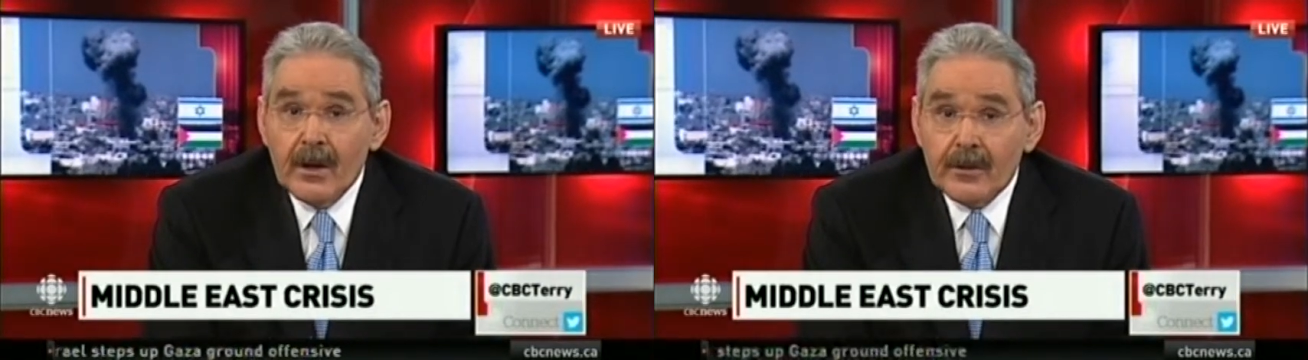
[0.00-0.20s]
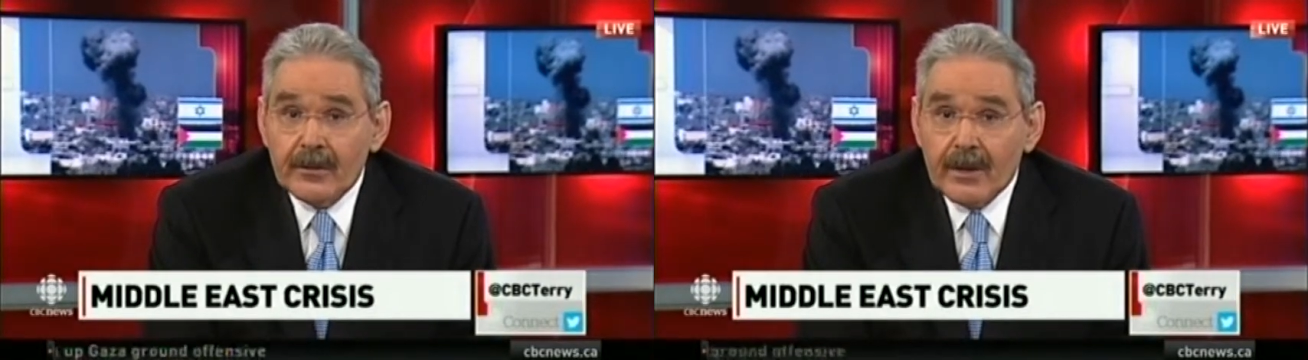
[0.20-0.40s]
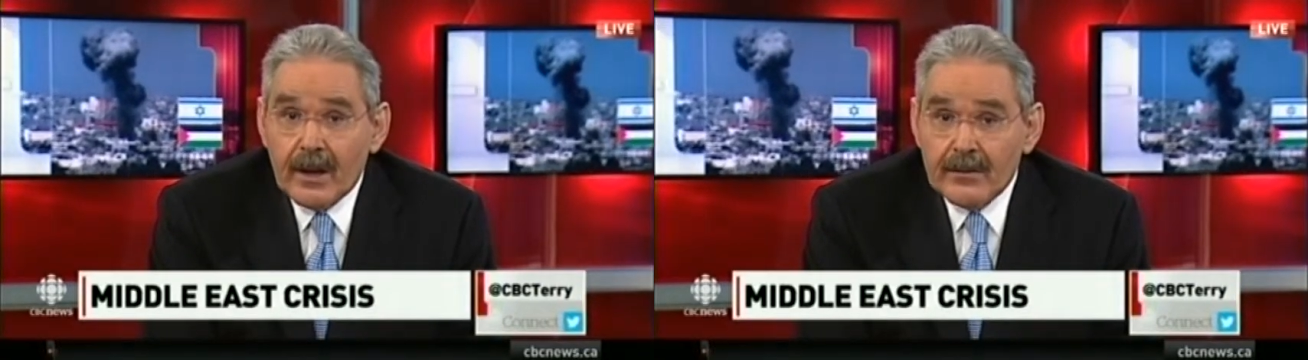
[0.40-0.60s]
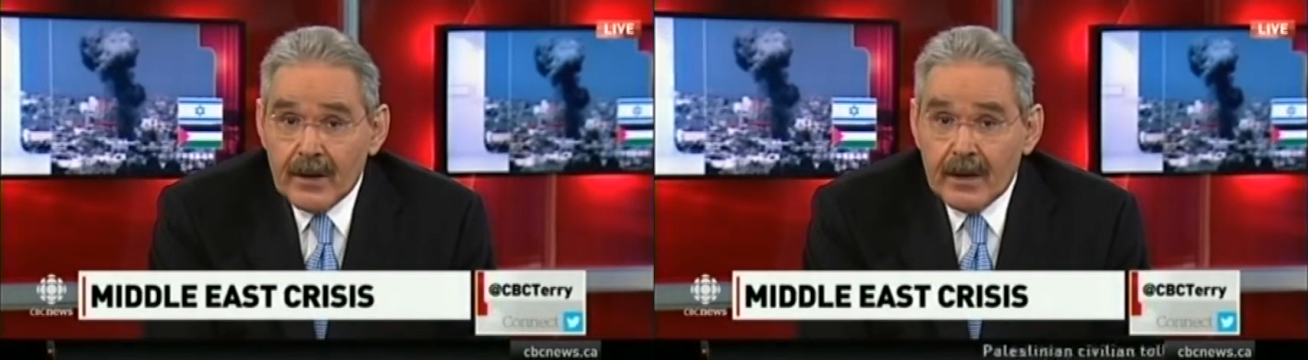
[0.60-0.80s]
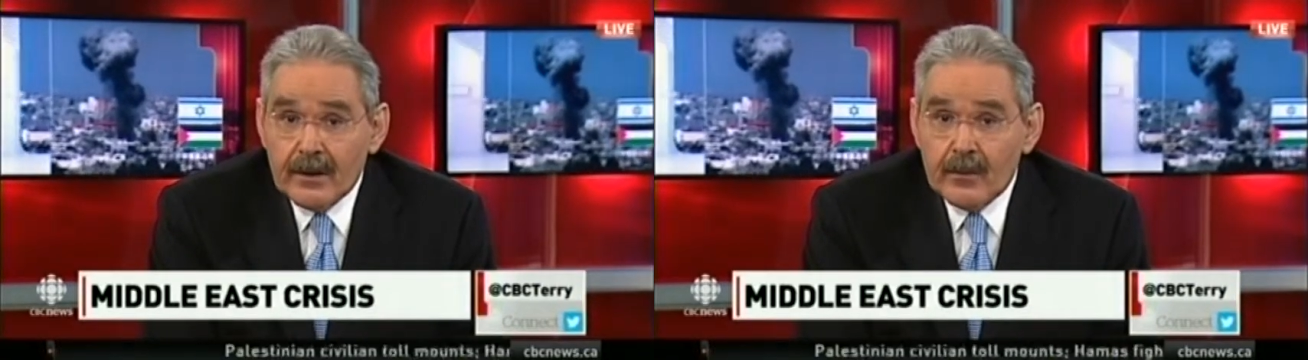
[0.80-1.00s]
Chris
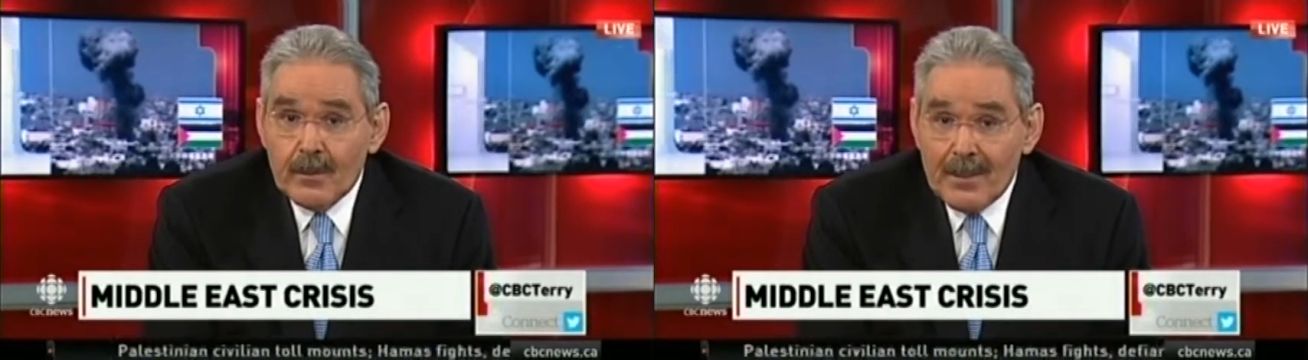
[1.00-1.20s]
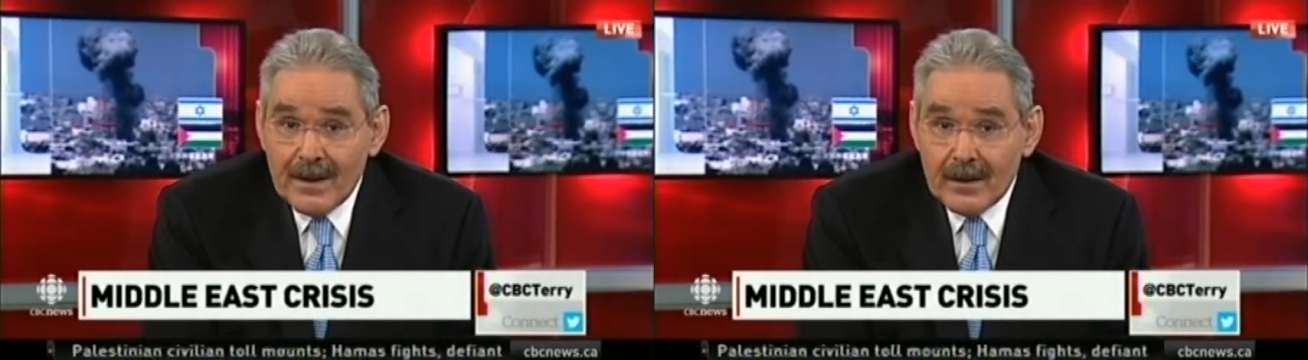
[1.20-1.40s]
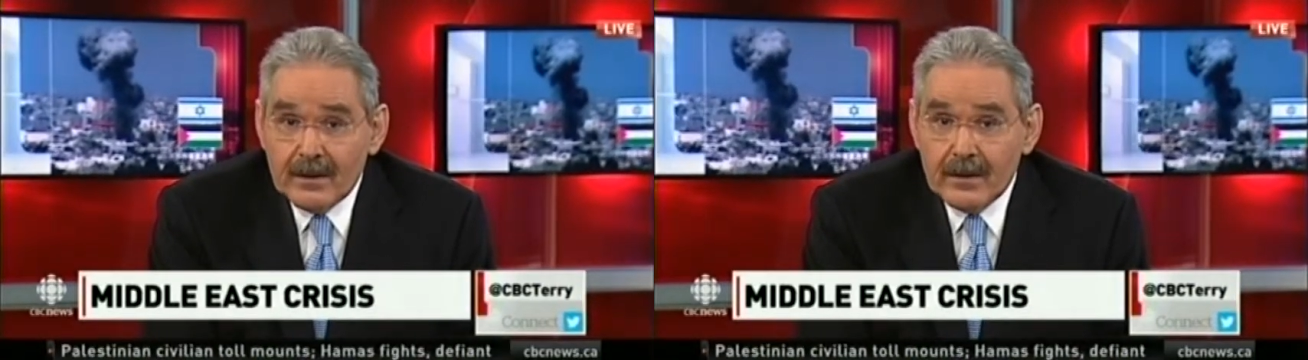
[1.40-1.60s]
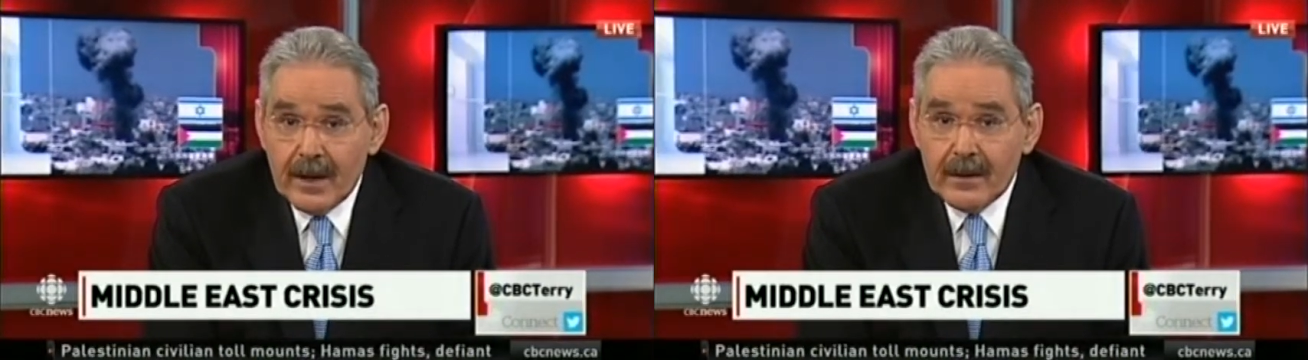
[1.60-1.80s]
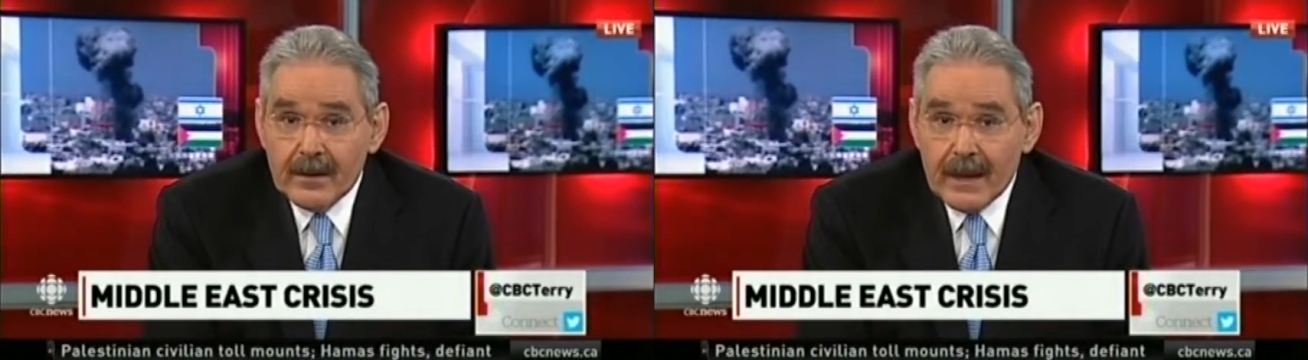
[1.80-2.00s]
Alexander repeated
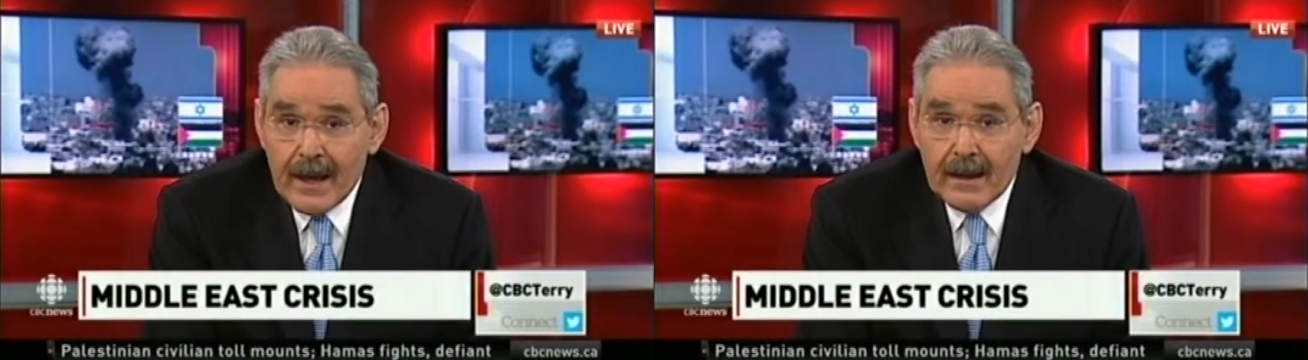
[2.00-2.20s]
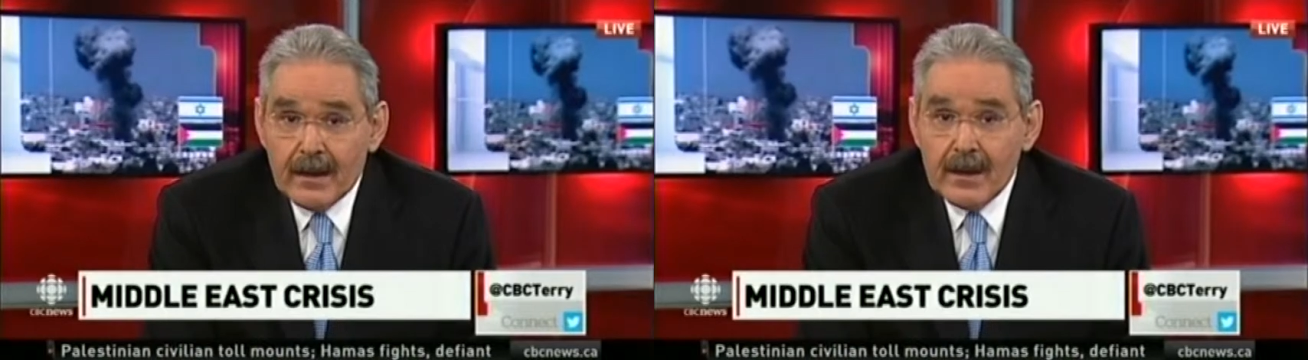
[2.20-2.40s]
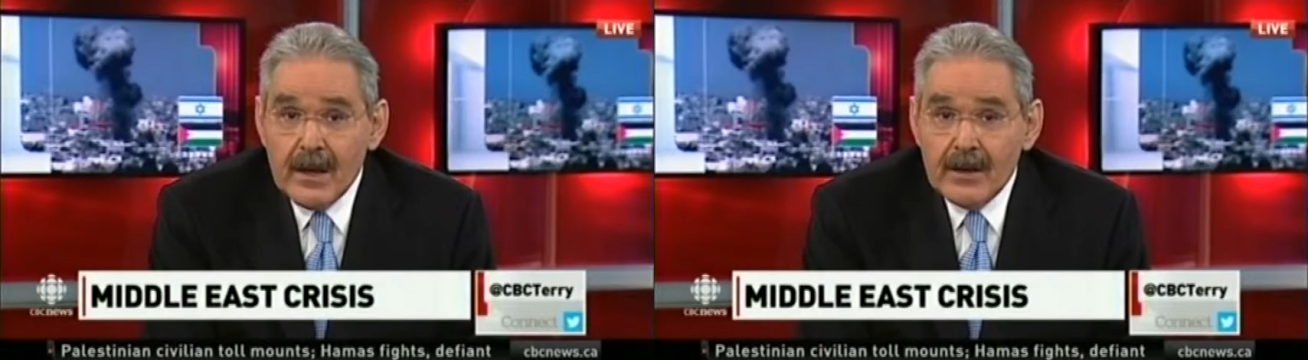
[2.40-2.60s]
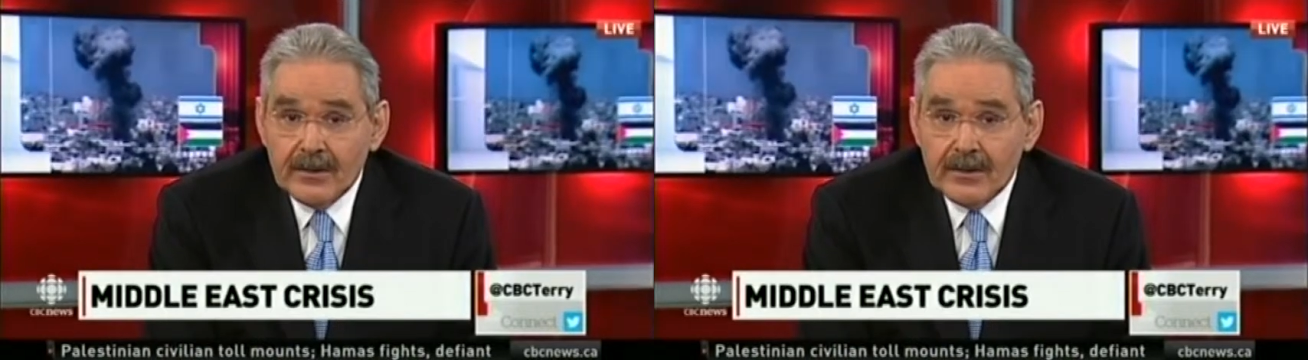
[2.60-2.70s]
today that Canada